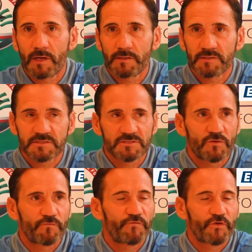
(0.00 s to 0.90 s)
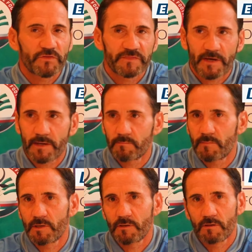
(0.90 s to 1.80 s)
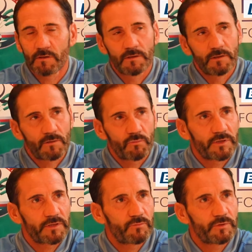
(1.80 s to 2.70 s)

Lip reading: It is the third time we